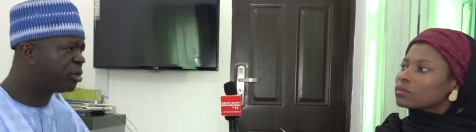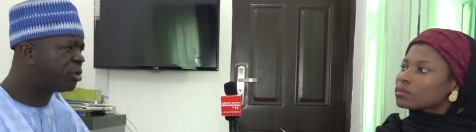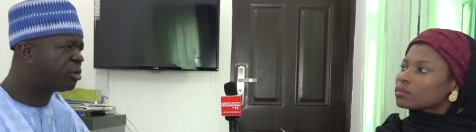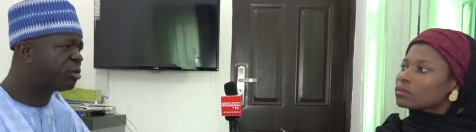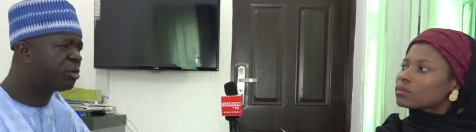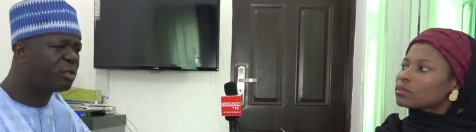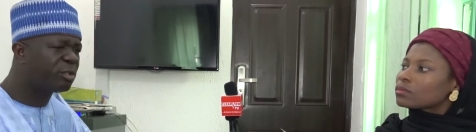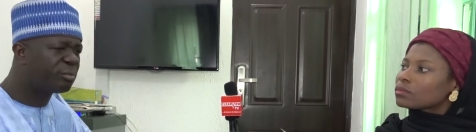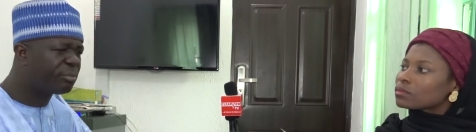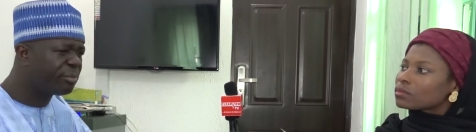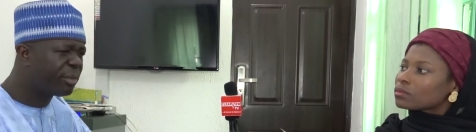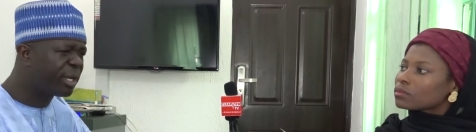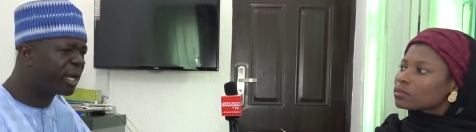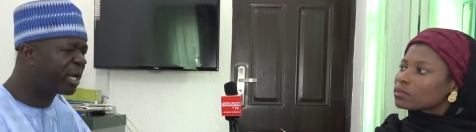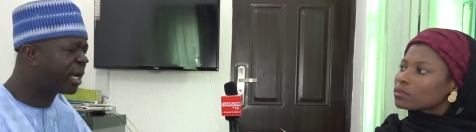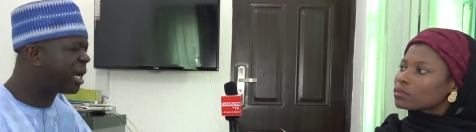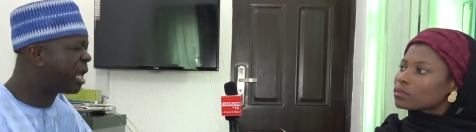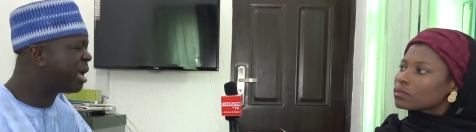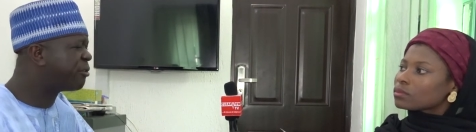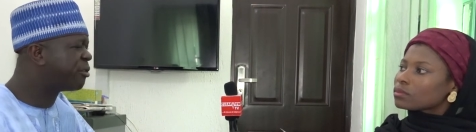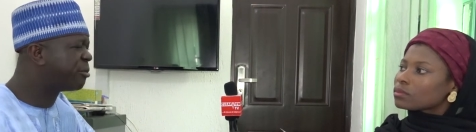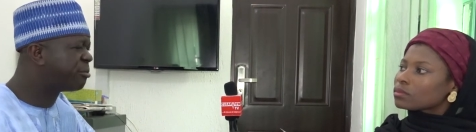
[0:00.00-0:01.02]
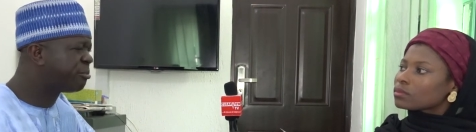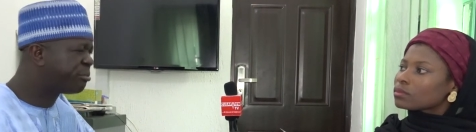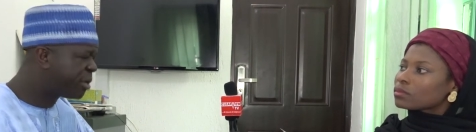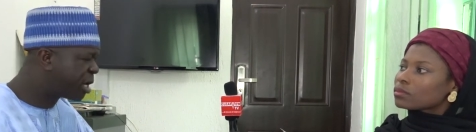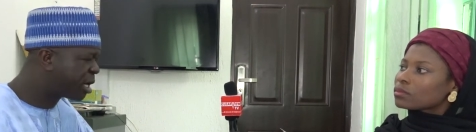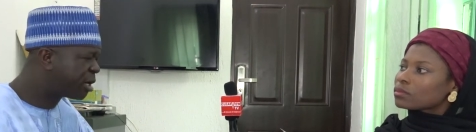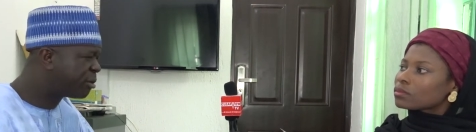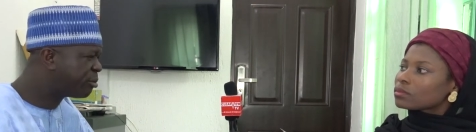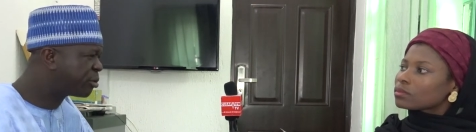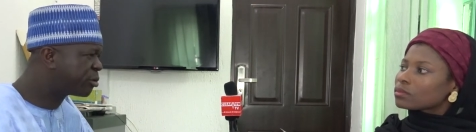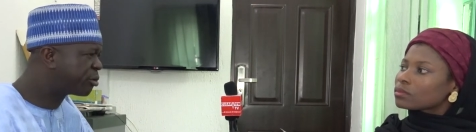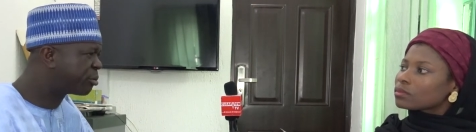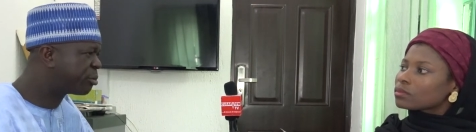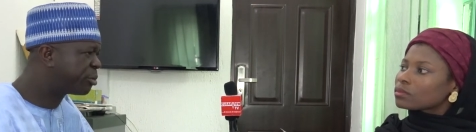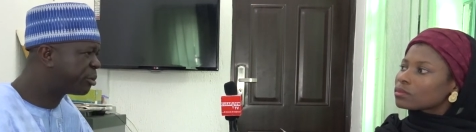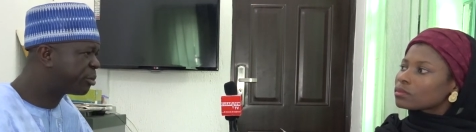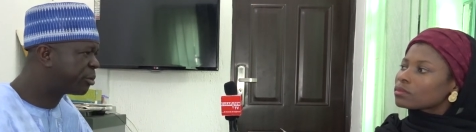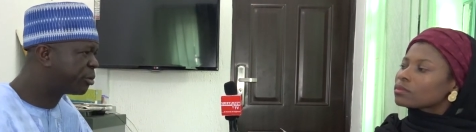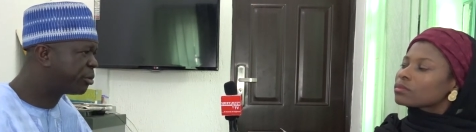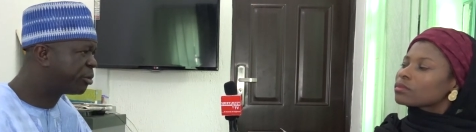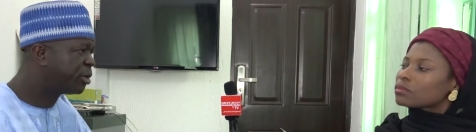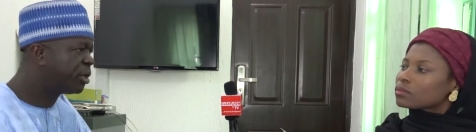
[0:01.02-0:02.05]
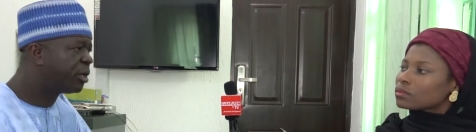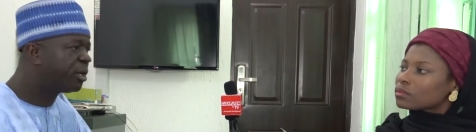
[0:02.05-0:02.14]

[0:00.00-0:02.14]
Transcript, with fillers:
Speaker 1: Don't make life unbearable to people.